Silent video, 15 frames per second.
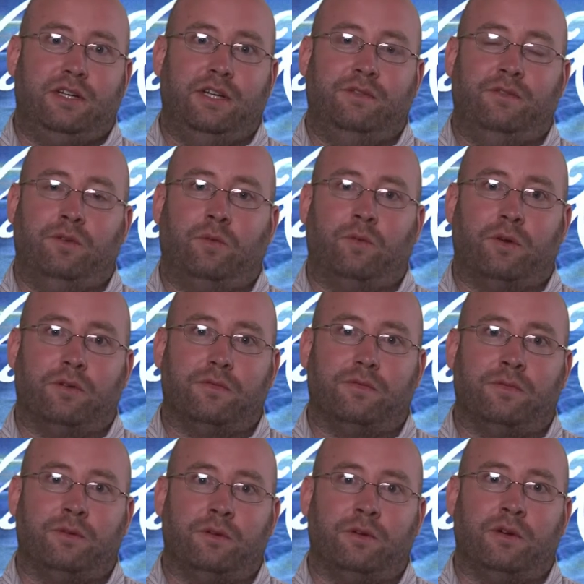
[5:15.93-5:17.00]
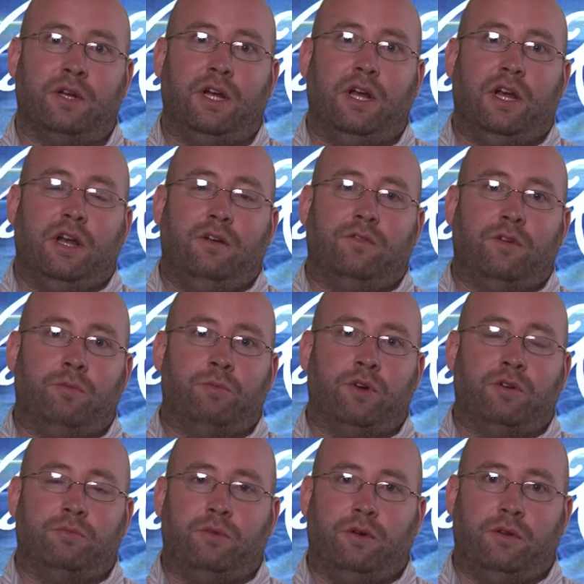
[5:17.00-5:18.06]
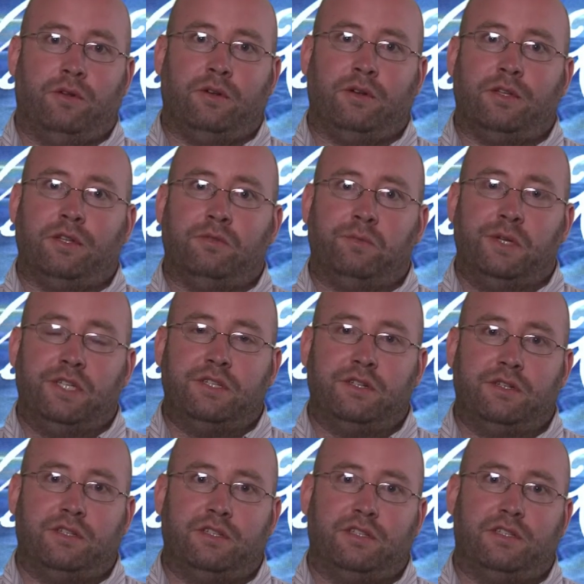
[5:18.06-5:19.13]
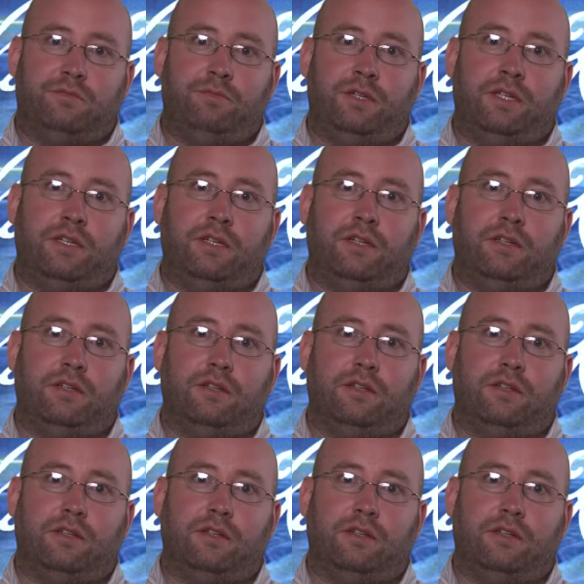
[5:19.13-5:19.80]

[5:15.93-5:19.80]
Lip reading: if it weren't for bird polar and the research that's being